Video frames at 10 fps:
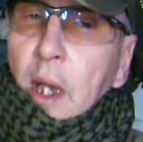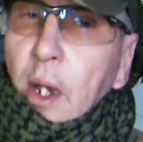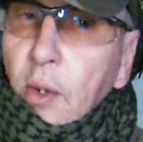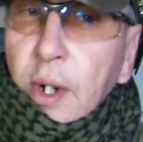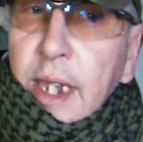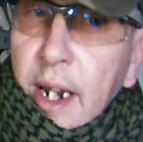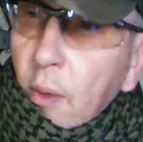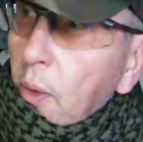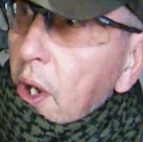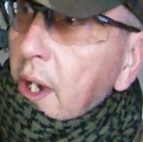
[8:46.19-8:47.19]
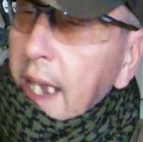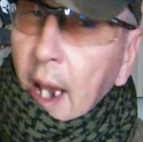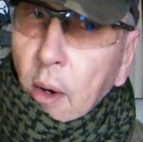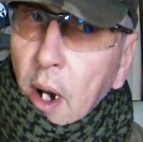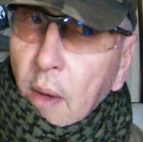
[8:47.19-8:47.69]
are going to get a
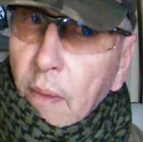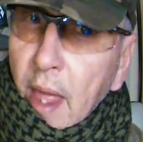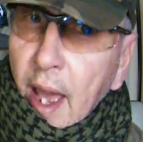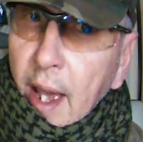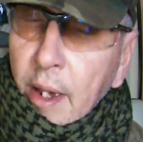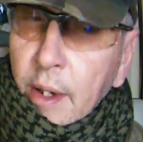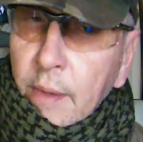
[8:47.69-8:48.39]
workout on that.